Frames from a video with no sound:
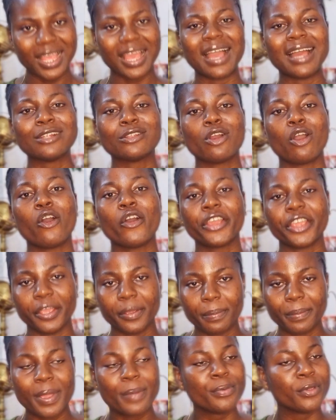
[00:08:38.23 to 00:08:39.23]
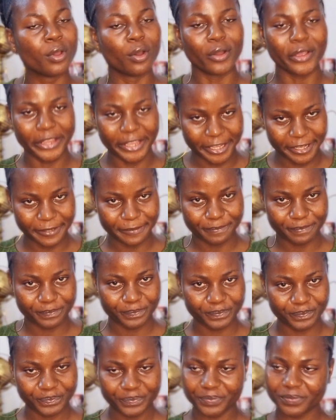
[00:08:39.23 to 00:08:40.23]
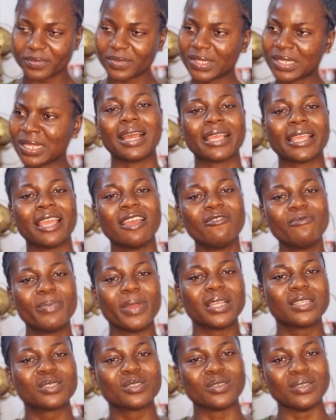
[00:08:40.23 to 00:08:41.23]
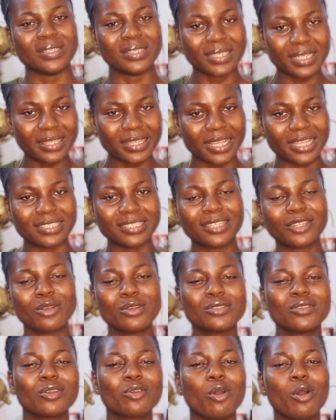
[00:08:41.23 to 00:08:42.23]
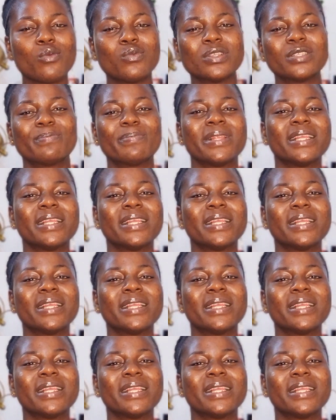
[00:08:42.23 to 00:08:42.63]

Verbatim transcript: and oil, baby oil. I gave birth to Zita. Zita also come with